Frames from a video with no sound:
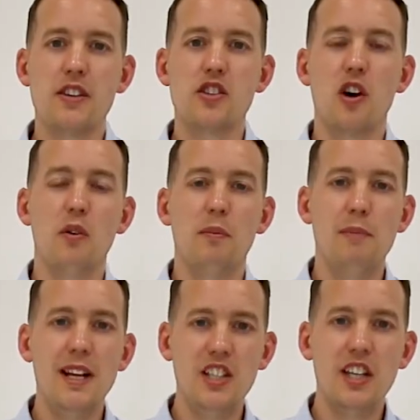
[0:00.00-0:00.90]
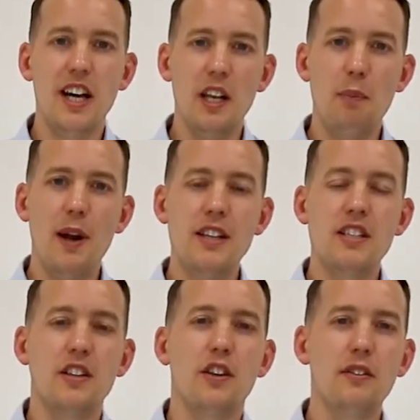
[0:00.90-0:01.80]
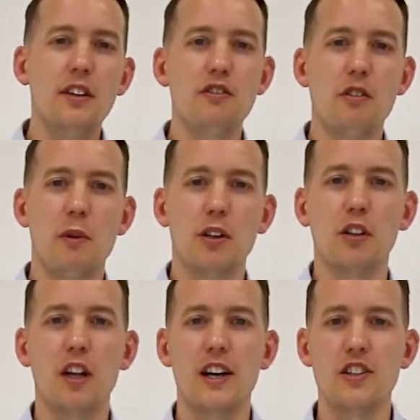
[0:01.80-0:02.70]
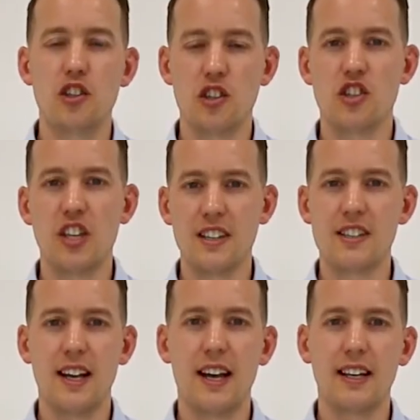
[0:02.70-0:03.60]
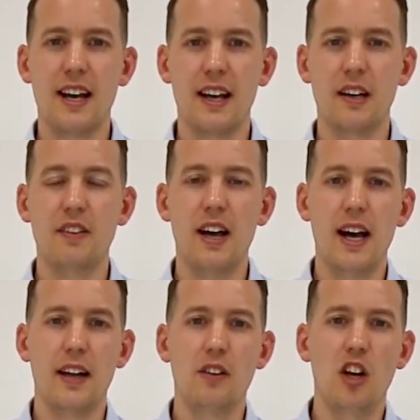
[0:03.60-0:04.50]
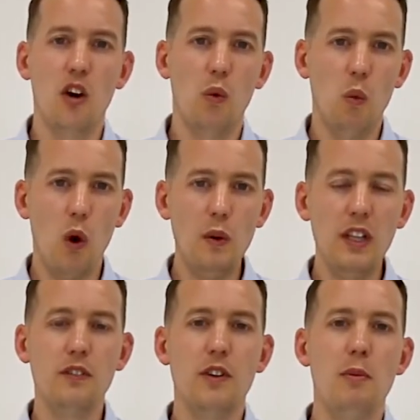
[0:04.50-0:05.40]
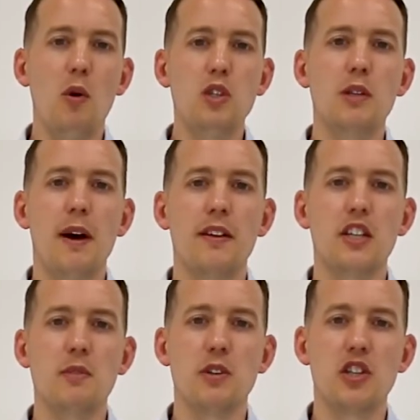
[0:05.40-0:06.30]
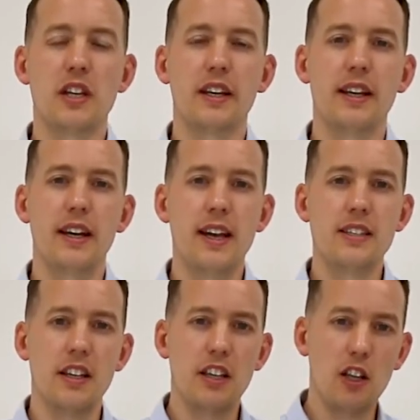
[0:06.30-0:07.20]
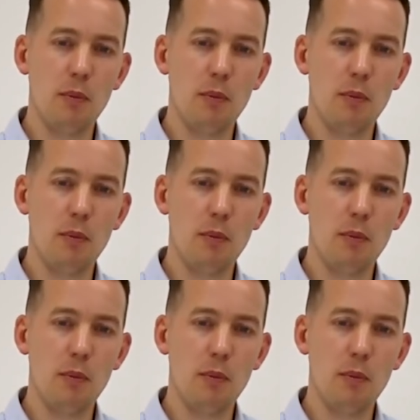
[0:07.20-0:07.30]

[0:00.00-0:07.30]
So Magicard are pricing the 300 model at just $699, and what we love the most about this machine is that at the